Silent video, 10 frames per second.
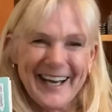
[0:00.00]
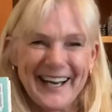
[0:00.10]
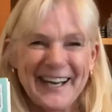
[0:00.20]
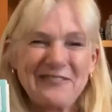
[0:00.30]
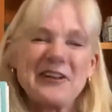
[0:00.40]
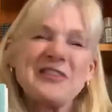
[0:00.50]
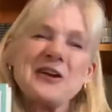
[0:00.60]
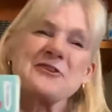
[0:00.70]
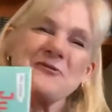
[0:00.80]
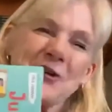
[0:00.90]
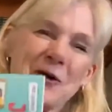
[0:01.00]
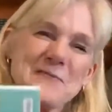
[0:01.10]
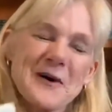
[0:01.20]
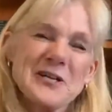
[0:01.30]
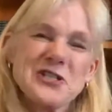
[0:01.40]
Anyway, thank you very
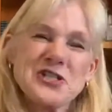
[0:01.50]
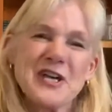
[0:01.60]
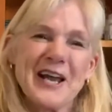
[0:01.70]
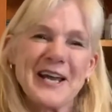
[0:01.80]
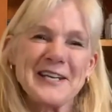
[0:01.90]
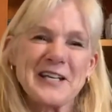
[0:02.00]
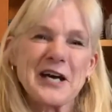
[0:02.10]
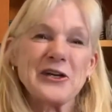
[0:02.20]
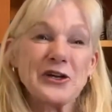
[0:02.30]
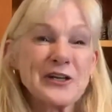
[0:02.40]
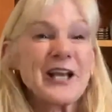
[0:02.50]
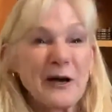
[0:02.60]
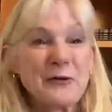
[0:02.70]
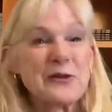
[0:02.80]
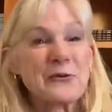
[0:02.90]
much, and good
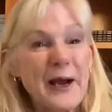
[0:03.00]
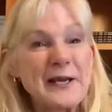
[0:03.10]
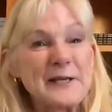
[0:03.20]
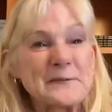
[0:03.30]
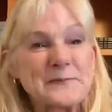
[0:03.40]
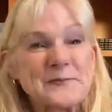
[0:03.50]
luck with your writing.